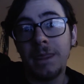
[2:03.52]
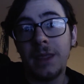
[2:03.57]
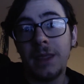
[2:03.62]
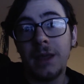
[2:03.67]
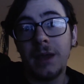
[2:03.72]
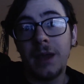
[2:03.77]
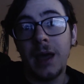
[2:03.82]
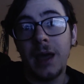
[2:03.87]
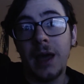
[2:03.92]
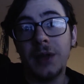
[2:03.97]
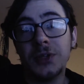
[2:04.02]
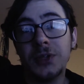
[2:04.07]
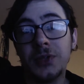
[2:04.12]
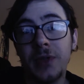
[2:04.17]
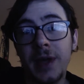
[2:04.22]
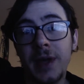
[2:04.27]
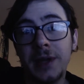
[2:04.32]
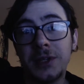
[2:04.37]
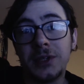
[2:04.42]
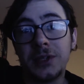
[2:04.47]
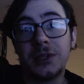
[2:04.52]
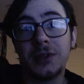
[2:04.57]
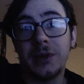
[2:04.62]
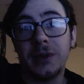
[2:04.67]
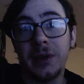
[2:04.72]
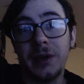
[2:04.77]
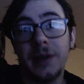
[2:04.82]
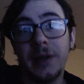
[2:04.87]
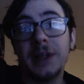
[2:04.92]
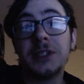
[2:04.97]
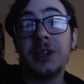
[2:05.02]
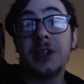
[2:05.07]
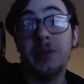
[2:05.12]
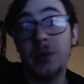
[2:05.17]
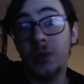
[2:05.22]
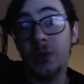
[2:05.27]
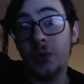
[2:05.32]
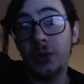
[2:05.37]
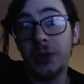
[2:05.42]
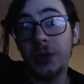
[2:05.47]
And so that's going to be
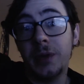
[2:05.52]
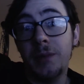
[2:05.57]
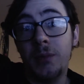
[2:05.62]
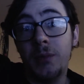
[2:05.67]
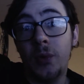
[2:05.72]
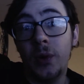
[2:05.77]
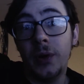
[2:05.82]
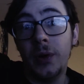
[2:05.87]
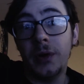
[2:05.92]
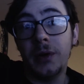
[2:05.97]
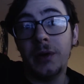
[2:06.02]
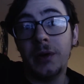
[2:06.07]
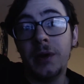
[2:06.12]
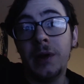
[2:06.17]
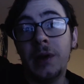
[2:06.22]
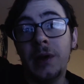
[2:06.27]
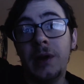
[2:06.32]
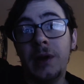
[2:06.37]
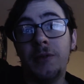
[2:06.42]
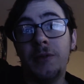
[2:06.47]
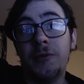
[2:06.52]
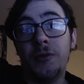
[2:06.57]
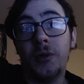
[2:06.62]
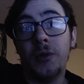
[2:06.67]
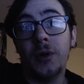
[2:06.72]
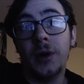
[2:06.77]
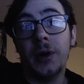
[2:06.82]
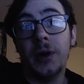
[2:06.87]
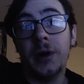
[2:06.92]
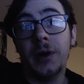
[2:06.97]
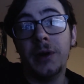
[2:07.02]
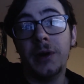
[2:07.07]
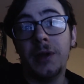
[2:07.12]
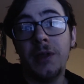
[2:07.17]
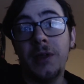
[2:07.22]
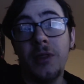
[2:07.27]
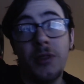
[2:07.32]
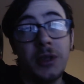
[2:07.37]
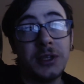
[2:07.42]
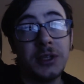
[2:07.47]
really important for
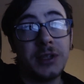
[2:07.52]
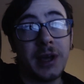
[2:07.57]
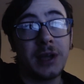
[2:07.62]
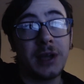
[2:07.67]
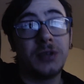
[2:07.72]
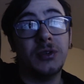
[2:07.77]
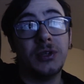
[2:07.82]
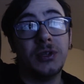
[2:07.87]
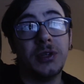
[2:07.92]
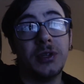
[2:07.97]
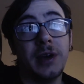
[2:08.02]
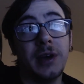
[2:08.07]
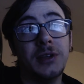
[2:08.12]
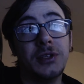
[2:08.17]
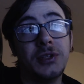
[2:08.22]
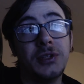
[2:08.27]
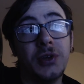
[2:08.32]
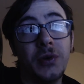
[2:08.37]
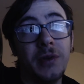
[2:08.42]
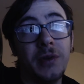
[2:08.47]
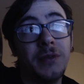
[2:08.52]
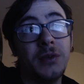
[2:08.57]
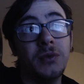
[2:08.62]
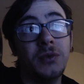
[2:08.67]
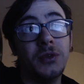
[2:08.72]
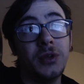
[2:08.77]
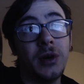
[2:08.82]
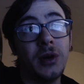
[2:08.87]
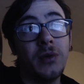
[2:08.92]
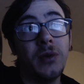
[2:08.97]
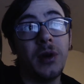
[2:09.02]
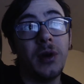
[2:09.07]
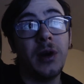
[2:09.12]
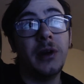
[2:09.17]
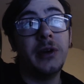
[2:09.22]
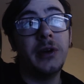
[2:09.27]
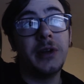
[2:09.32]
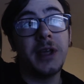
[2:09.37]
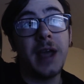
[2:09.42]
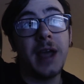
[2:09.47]
this exercise. So if you don't
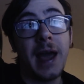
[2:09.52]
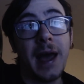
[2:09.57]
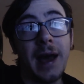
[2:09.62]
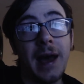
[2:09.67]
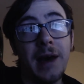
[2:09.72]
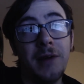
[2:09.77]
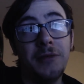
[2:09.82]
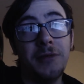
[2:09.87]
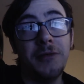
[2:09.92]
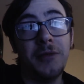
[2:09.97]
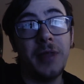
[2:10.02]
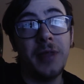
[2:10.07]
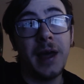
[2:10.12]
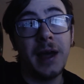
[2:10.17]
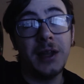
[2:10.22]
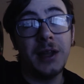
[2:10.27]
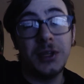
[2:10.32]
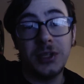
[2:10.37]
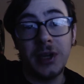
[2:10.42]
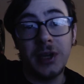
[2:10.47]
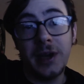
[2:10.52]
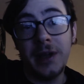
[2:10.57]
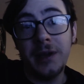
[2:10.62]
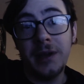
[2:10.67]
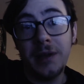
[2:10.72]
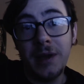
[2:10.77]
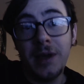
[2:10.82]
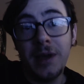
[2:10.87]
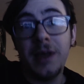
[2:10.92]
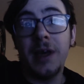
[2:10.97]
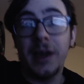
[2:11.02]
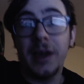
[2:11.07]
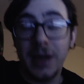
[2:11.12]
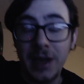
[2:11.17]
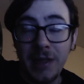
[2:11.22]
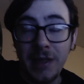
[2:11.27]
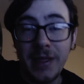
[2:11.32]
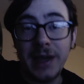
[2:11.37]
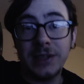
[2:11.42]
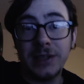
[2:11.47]
already have that done,
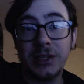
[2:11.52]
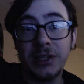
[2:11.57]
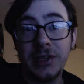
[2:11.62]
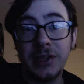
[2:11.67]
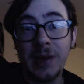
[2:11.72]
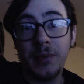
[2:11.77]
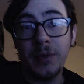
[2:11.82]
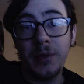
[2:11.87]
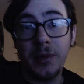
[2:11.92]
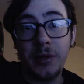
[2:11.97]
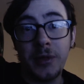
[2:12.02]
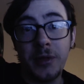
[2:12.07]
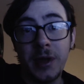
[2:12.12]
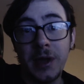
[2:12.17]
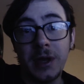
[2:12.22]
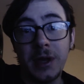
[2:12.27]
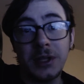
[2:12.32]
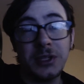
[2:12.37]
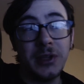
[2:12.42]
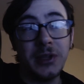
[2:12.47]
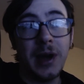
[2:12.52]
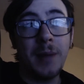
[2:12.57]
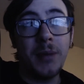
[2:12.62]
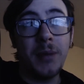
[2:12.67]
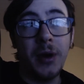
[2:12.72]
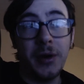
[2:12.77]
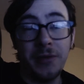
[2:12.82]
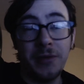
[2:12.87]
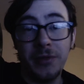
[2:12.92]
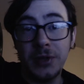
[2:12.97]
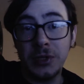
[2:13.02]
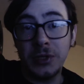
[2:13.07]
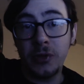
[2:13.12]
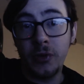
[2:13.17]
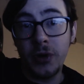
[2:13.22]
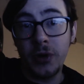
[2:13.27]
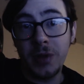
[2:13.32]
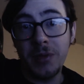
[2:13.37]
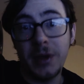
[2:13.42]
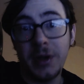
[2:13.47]
again, that's a separate thing. It's not part of this
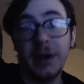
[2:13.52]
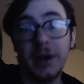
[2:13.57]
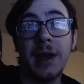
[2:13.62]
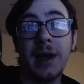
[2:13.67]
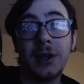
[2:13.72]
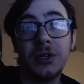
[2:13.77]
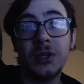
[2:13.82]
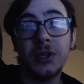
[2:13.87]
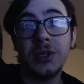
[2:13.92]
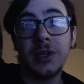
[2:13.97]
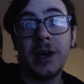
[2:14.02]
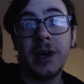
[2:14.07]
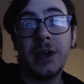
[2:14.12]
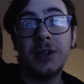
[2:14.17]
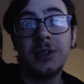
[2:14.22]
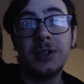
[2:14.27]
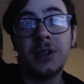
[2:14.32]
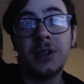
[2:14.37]
30-minute exercise.